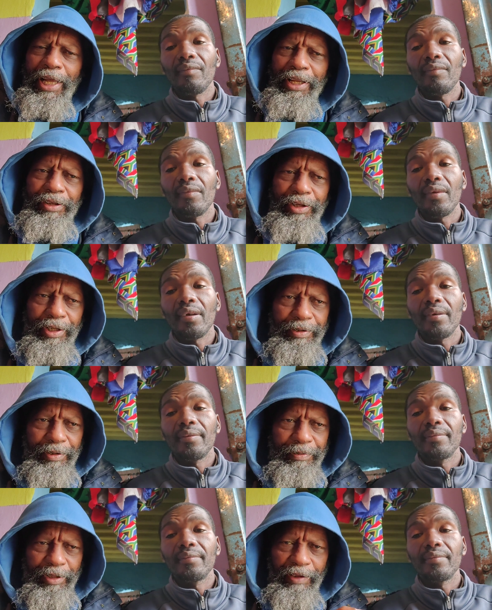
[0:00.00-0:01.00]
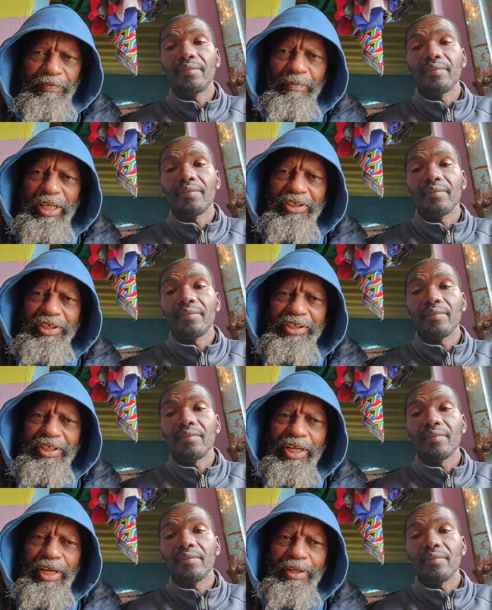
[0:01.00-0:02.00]
Speaker 1: and the, the, the information
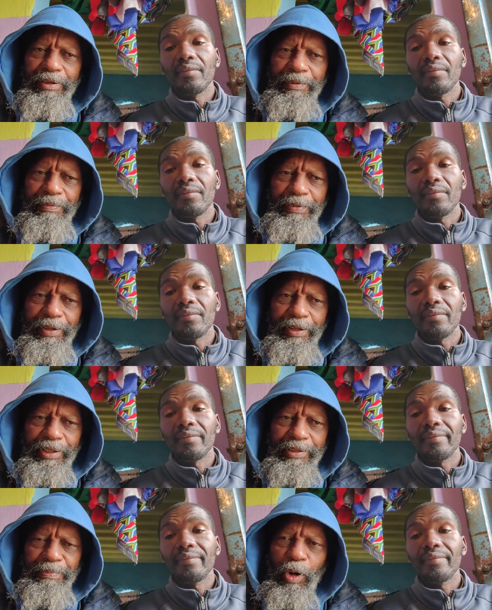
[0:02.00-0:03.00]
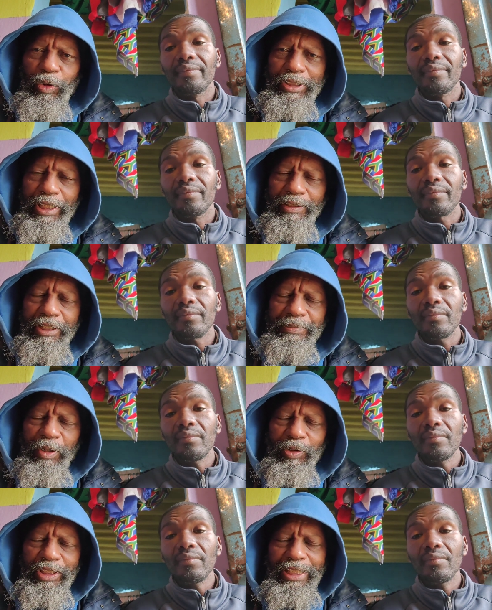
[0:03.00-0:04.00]
is there the, the it's posted it's
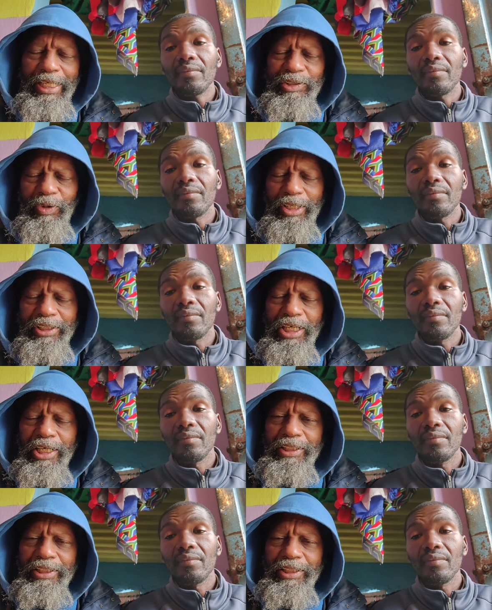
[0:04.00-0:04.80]
posted there as well as